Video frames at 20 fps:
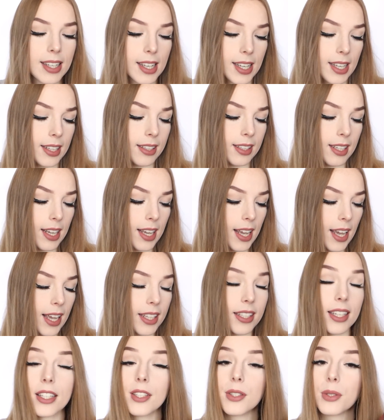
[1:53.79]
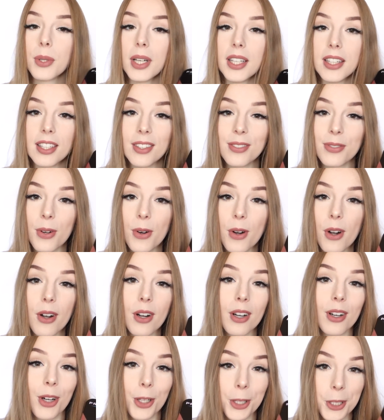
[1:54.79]
and it has
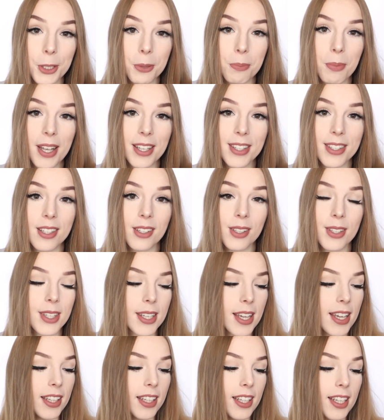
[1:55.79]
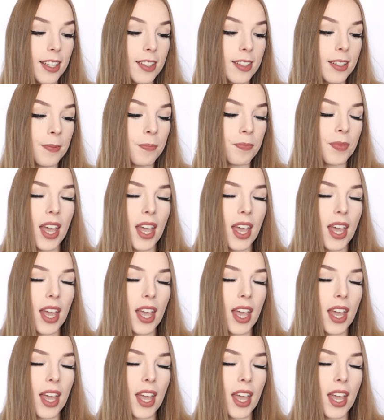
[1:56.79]
24 colored pencils in it.